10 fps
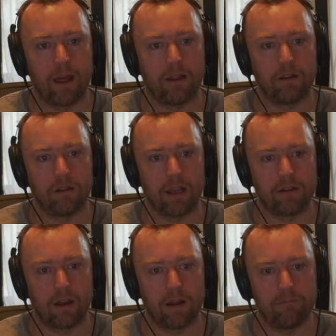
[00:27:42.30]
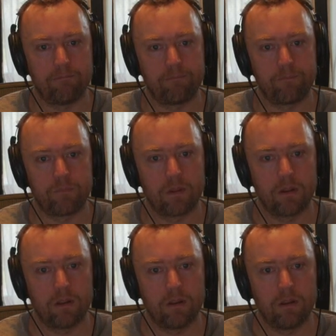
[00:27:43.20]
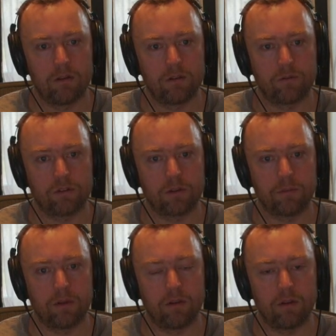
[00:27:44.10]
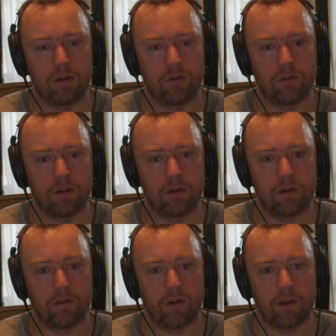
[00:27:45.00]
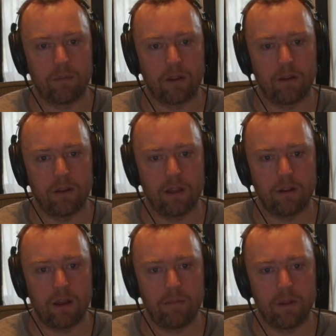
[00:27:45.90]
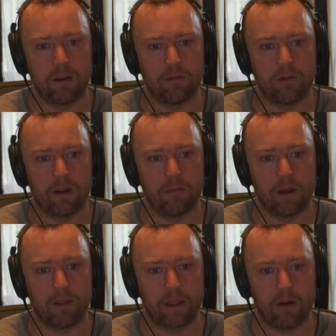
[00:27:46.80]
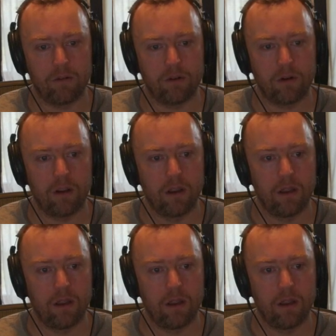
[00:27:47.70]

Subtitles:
delay time. So first I'm going to use it, divide by the delay time, and then divide it by the counter.